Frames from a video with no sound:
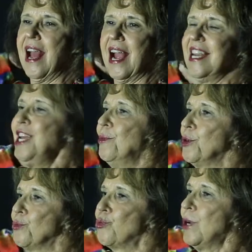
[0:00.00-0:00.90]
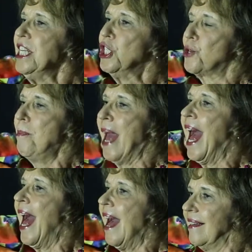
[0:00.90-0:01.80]
and he would reach
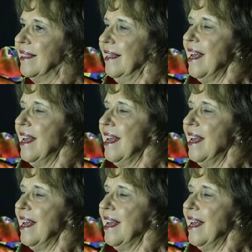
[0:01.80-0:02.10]
back.